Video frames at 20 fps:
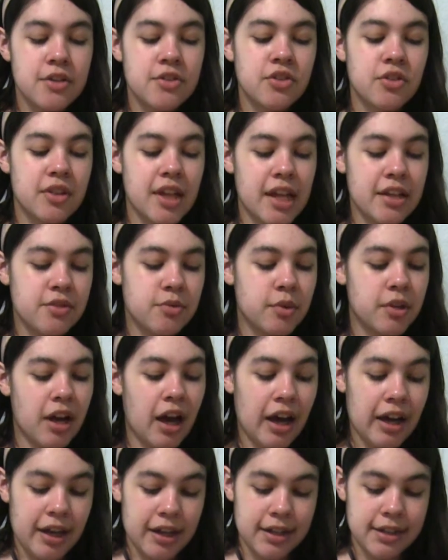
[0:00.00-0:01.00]
So that's
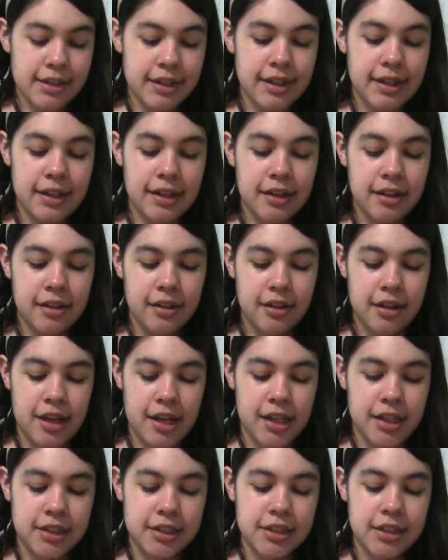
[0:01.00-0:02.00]
what I did,
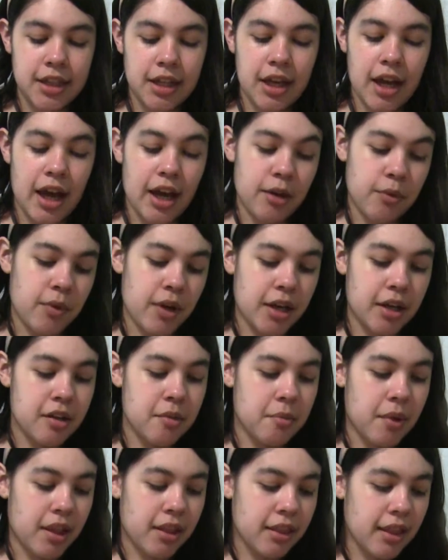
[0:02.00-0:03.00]
and I
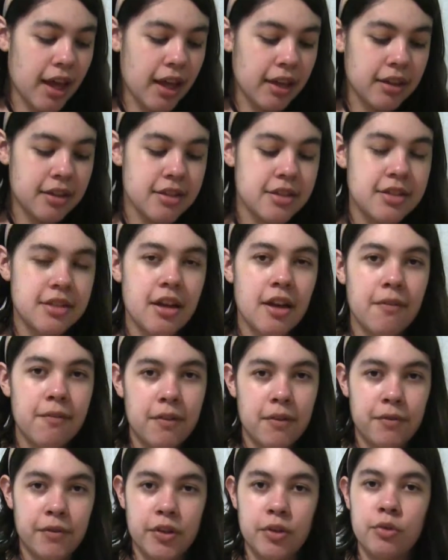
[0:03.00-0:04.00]
recommend that and
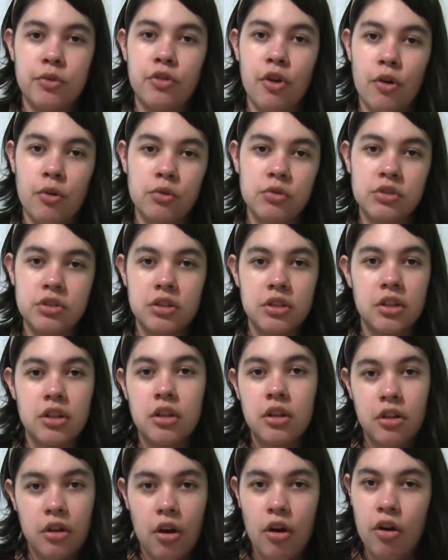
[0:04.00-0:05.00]
stuff if you don't
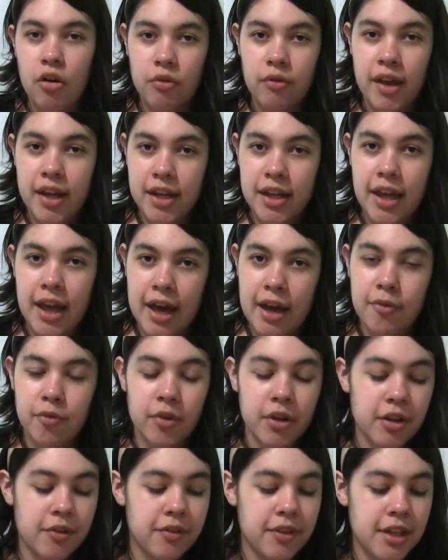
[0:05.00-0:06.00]
already have
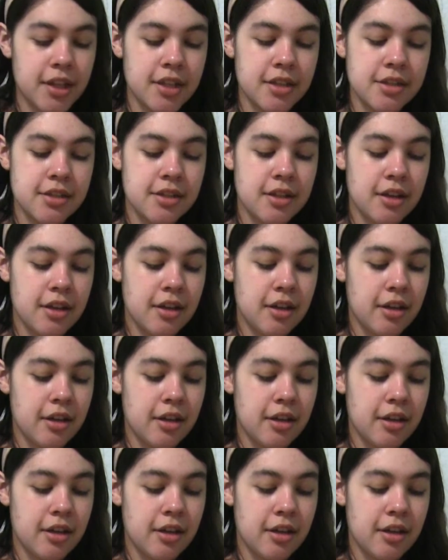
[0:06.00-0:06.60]
one of these.